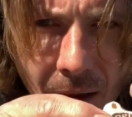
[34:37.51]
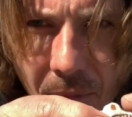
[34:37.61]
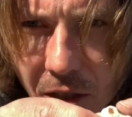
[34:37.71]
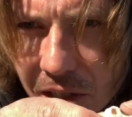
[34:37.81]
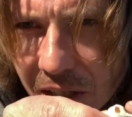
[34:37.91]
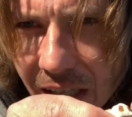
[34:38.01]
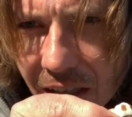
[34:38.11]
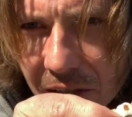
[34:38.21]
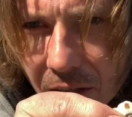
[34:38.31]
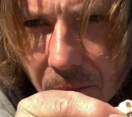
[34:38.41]
But just seeing
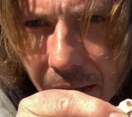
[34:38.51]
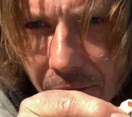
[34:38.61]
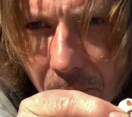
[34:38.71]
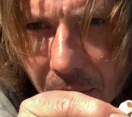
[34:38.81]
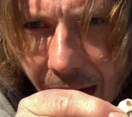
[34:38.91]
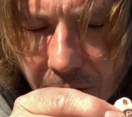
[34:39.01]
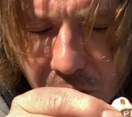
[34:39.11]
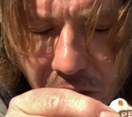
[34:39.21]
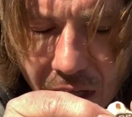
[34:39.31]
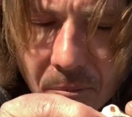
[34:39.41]
this little bit of a brown
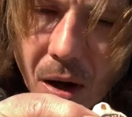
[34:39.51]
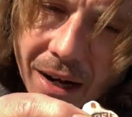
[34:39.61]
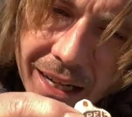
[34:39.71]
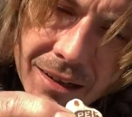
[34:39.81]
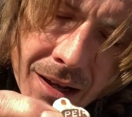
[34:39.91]
slip on it,